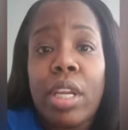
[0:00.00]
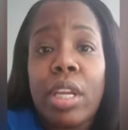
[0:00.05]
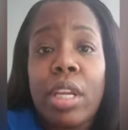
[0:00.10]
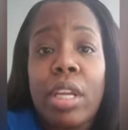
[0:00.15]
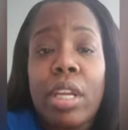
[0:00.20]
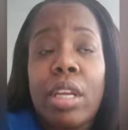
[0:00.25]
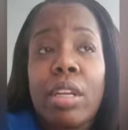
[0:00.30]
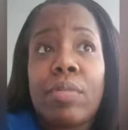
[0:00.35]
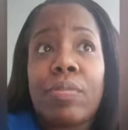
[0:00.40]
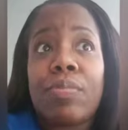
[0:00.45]

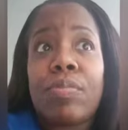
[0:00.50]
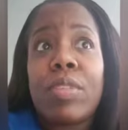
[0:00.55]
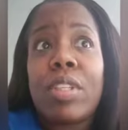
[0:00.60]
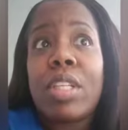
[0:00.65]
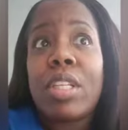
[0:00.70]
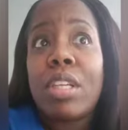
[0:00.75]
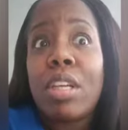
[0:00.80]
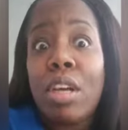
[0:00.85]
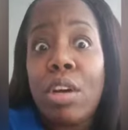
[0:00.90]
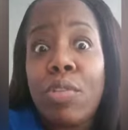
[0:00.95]
And
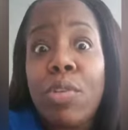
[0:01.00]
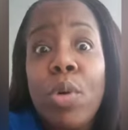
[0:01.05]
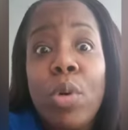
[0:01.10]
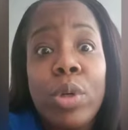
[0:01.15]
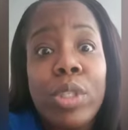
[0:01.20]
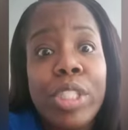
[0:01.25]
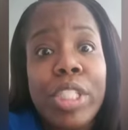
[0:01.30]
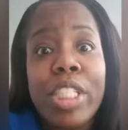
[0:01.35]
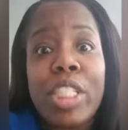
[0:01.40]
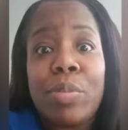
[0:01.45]
of
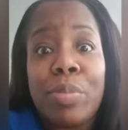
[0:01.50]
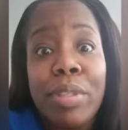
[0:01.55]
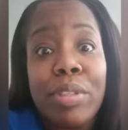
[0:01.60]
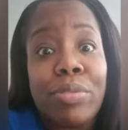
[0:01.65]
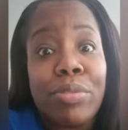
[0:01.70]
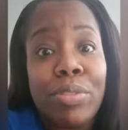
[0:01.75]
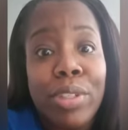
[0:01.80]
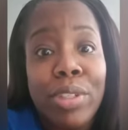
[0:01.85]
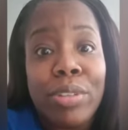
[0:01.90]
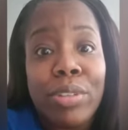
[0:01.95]
course she's
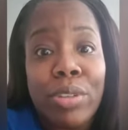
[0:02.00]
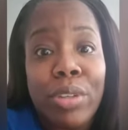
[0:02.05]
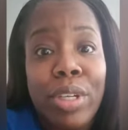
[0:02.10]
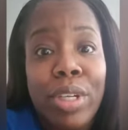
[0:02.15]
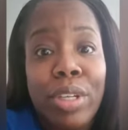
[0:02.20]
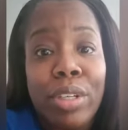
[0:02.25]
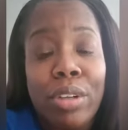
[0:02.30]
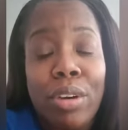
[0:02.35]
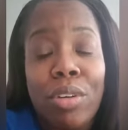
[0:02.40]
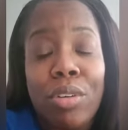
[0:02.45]
been filled
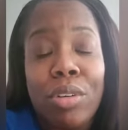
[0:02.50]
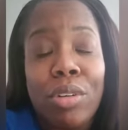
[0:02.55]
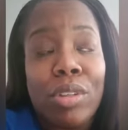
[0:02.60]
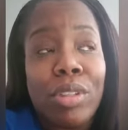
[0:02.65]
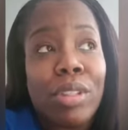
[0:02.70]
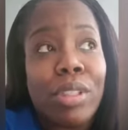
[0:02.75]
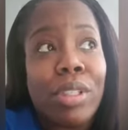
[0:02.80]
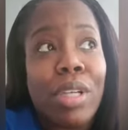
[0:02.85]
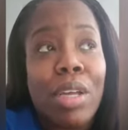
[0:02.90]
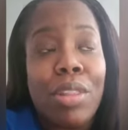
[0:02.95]
in
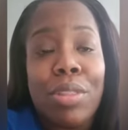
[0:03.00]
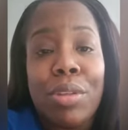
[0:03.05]
on